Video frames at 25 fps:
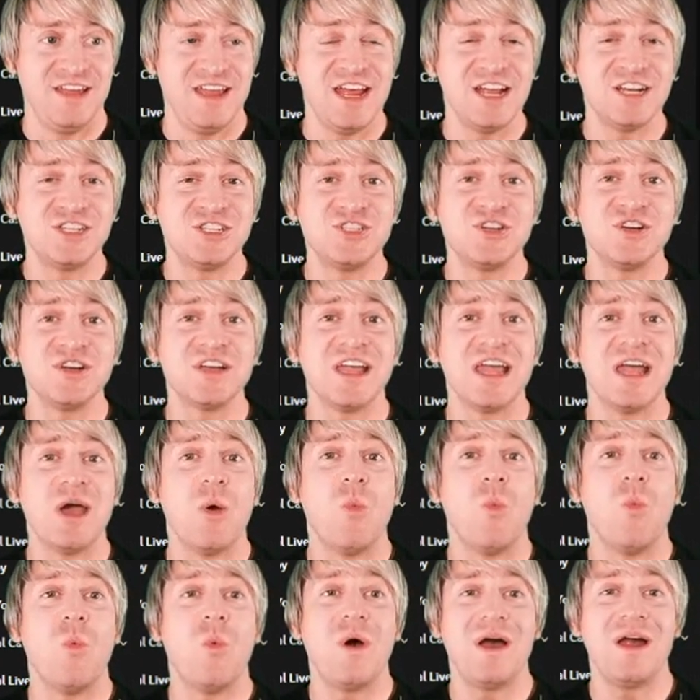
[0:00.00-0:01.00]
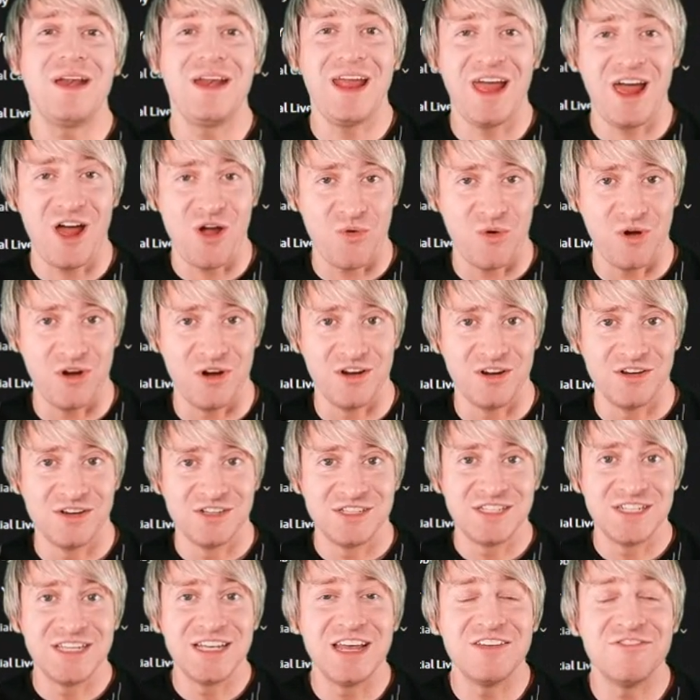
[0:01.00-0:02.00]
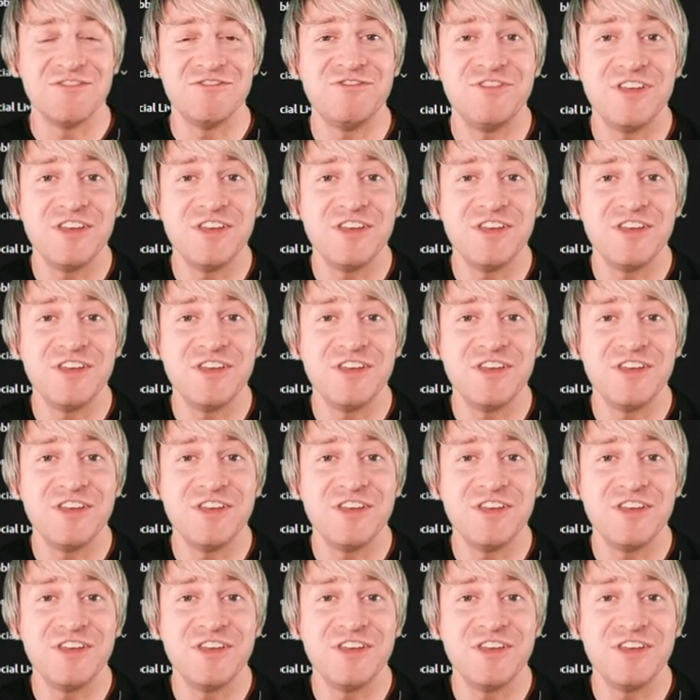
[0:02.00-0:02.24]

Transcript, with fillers: It took one hour to get